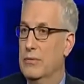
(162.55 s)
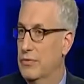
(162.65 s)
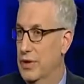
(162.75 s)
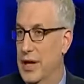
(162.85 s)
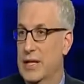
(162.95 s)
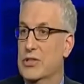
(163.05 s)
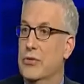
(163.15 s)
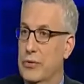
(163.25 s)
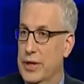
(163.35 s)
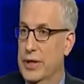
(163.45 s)
For the next
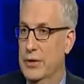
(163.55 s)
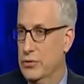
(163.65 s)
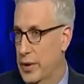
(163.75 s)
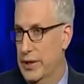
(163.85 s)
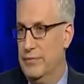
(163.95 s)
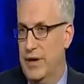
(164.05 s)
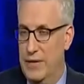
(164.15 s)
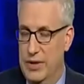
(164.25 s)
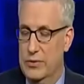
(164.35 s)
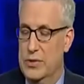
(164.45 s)
30,
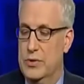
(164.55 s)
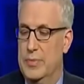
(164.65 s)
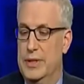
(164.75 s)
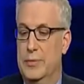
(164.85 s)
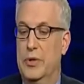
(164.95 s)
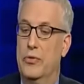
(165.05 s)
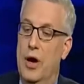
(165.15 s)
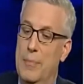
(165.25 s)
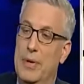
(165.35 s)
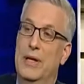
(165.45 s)
25 years, there was a big dip in
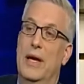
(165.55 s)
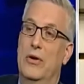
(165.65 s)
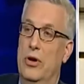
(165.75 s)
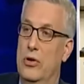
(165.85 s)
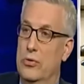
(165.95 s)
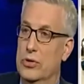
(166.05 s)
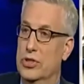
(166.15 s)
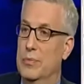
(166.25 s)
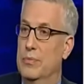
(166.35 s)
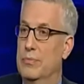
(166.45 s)
crime, but yet gun
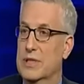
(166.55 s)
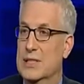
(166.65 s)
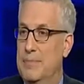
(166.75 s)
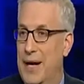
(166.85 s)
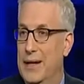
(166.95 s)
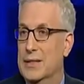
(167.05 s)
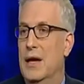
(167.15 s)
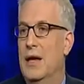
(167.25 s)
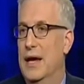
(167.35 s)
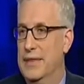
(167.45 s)
ownership spiked
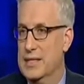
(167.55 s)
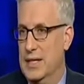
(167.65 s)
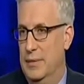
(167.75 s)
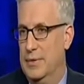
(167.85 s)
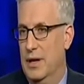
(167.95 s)
at the same